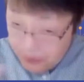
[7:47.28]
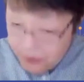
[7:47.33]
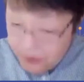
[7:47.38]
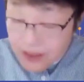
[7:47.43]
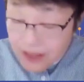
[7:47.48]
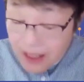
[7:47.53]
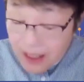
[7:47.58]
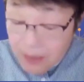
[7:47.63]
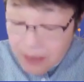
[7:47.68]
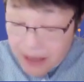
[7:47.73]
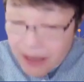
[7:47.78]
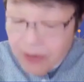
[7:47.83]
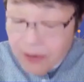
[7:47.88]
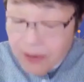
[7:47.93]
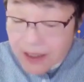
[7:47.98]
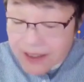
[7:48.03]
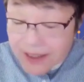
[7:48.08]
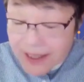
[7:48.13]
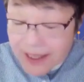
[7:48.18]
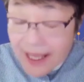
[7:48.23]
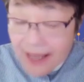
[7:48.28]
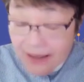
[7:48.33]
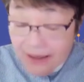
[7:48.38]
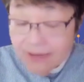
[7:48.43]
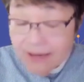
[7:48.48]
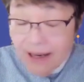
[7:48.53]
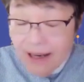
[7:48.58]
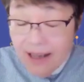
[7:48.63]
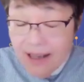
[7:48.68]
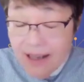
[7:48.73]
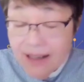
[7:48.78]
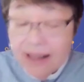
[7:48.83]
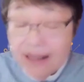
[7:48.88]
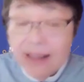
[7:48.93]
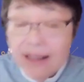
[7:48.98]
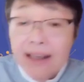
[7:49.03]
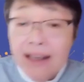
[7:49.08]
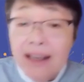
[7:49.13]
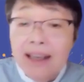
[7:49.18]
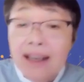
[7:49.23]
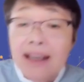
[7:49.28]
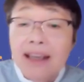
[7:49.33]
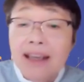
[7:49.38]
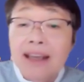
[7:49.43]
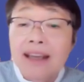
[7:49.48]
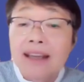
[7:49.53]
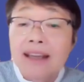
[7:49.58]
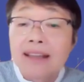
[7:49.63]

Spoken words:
first company was DEC, right? And